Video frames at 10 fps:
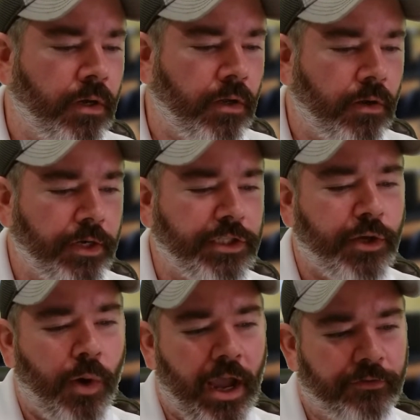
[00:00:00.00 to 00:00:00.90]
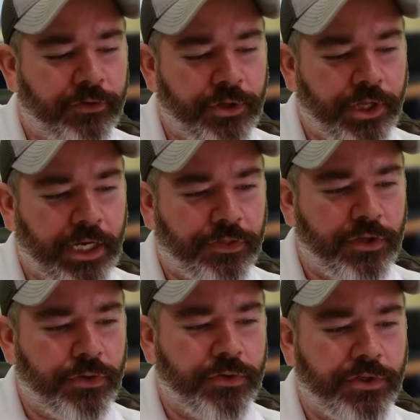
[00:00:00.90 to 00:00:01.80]
Alright, so after you get the
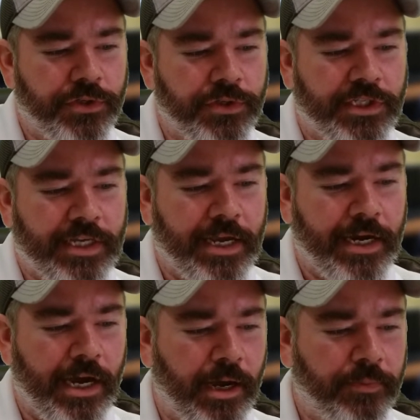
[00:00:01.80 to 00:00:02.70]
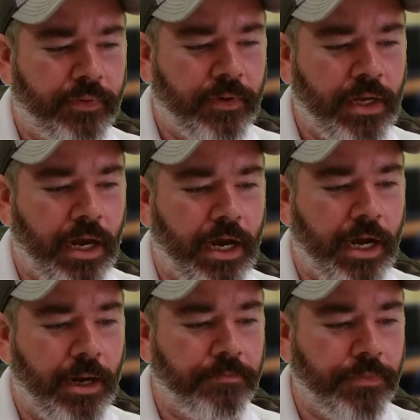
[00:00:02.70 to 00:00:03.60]
users set up,
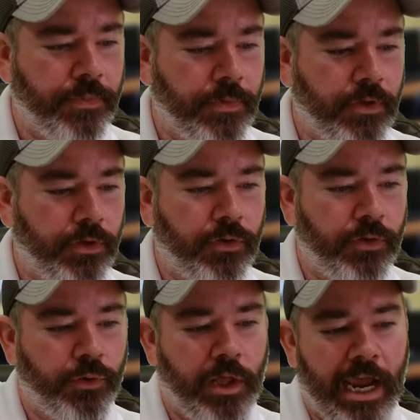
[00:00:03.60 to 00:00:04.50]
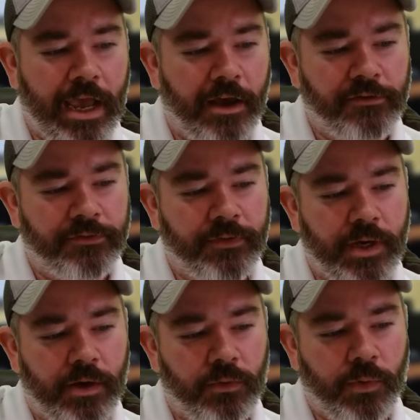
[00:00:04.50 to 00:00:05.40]
you'll have
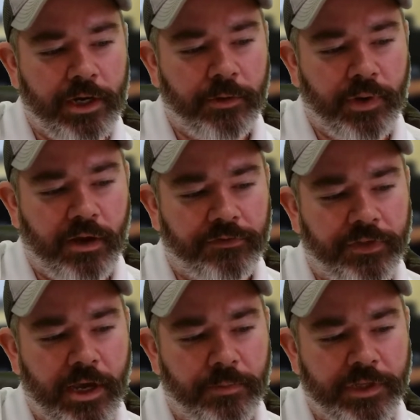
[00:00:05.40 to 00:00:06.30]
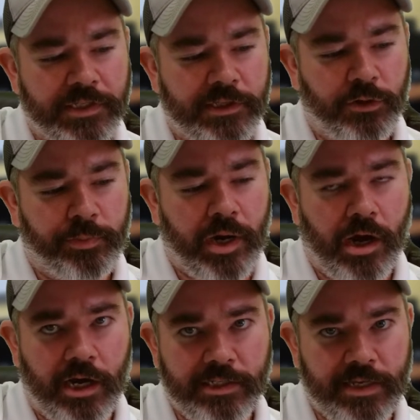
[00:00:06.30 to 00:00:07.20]
right above them this little
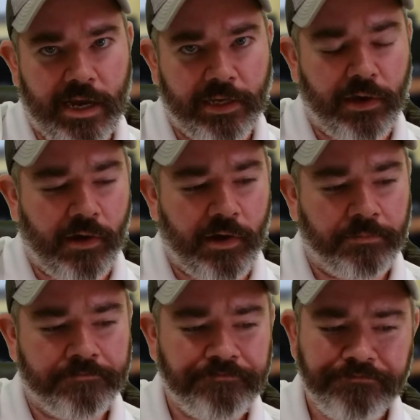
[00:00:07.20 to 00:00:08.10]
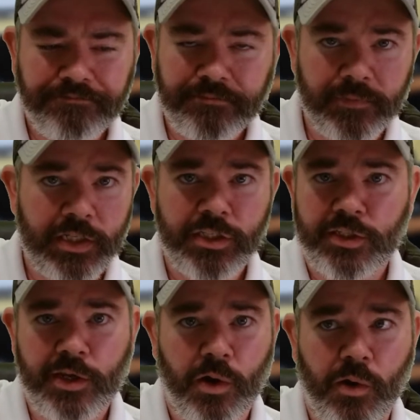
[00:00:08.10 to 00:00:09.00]
pause icon.
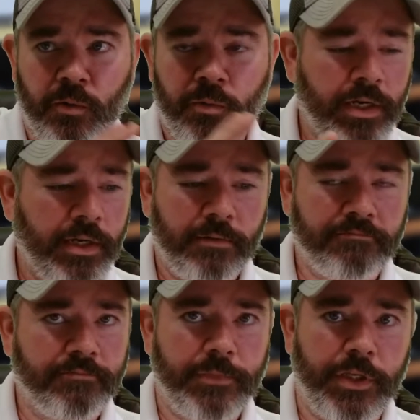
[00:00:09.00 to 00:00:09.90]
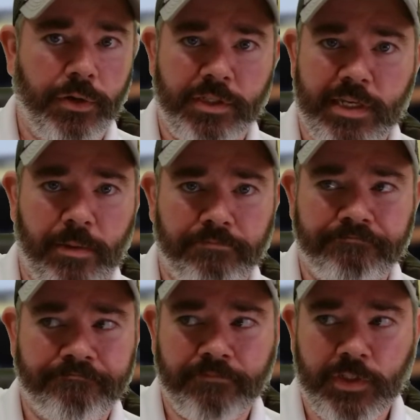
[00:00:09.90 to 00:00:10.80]
So, you know,
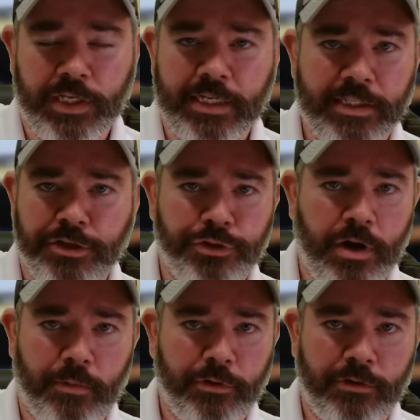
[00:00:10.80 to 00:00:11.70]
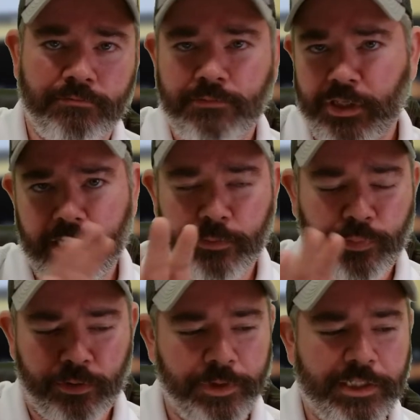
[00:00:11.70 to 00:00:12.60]
something, kid's in trouble, you need to
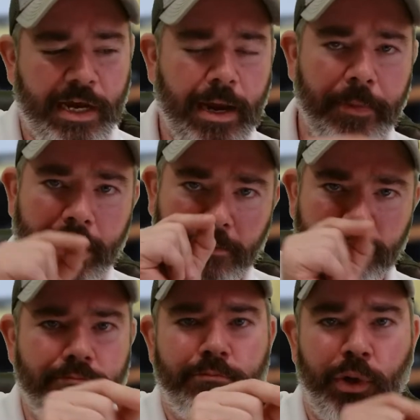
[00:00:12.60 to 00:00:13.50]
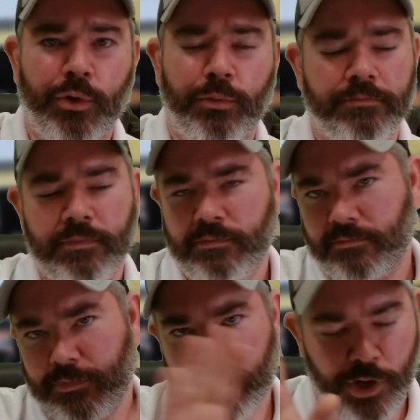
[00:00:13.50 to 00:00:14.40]
put them in timeout, boom,
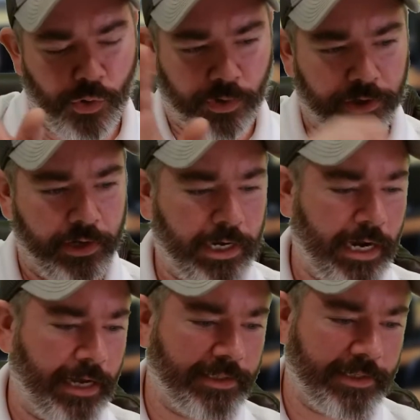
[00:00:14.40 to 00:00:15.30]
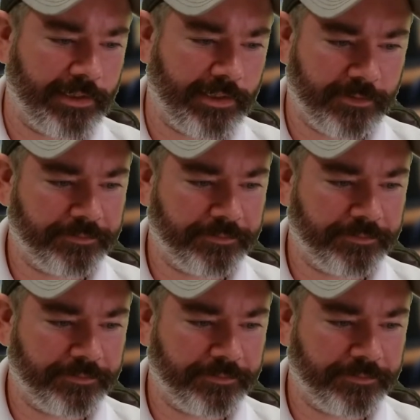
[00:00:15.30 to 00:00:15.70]
no internet access.